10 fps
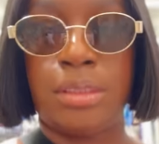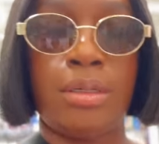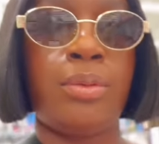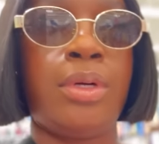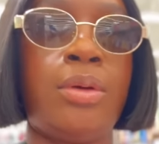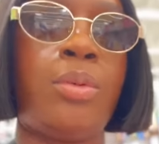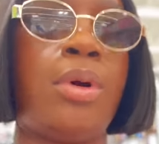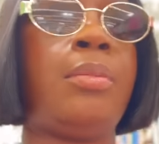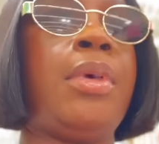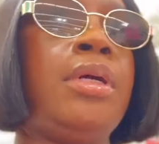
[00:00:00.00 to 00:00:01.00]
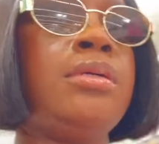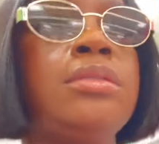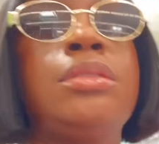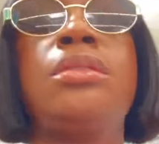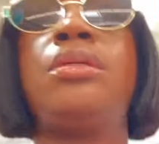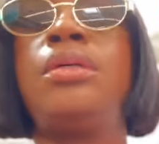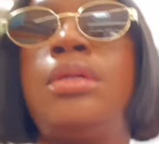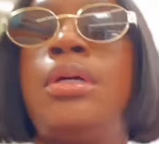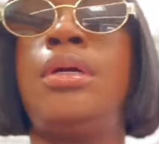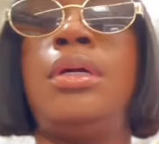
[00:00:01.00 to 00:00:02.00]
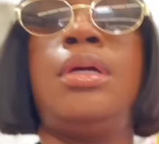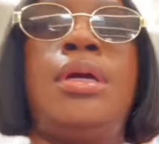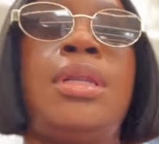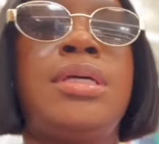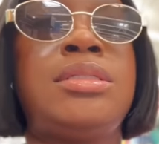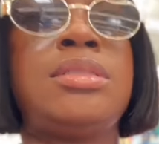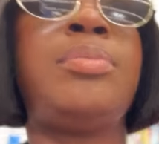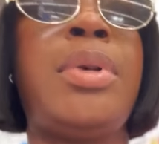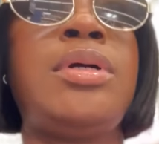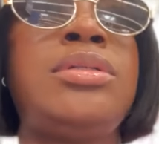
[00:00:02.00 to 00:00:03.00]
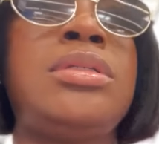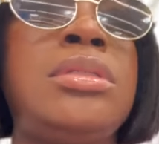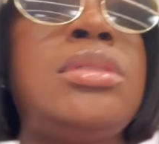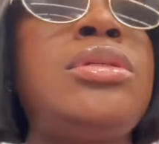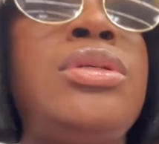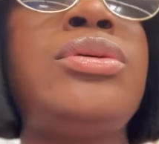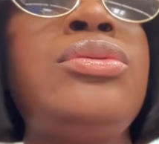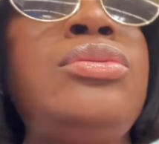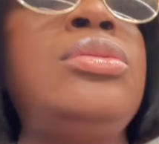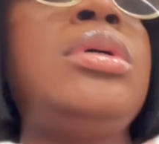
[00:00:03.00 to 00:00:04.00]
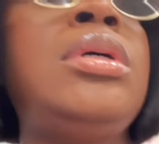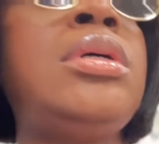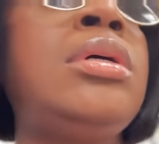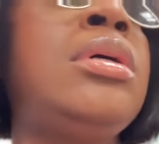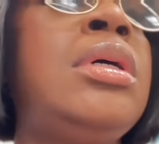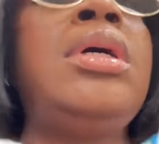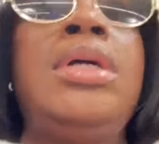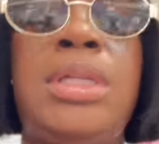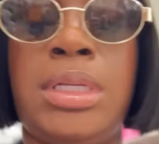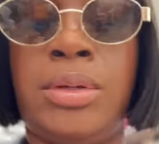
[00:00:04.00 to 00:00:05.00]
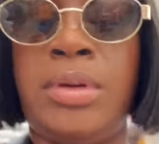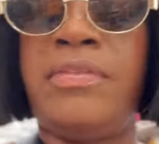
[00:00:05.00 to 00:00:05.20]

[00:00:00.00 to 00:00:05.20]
So we're in Walmart and I just purchased two liquid